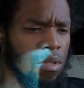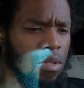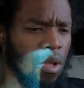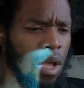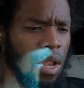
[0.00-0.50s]

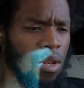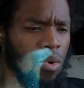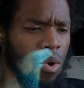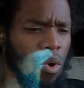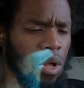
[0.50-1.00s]
So I gotta
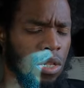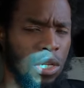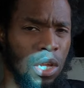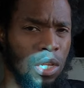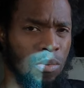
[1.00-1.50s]
do an oil
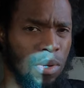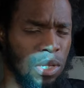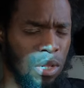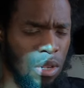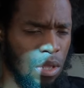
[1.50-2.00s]
change
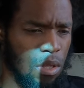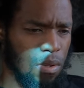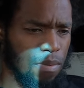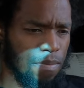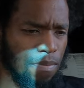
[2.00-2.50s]
basically.
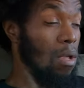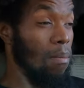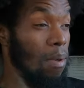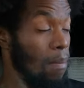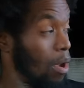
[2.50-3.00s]

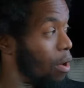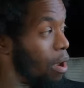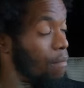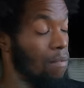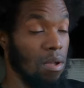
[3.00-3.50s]
I'm at my
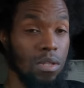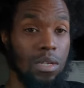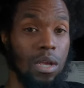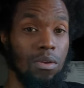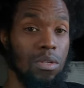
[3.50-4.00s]

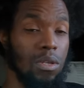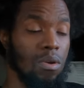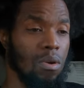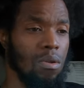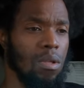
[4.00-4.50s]
grandfather's house,
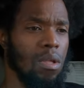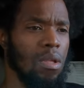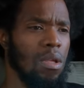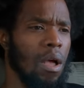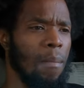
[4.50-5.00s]
so
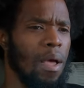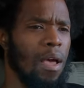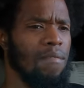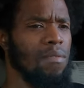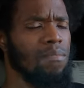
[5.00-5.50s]
I'm gonna
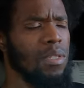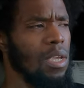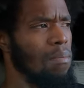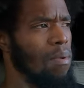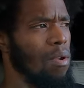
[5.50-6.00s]
have him
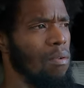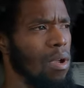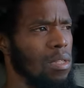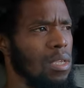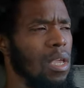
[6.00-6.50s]
take me around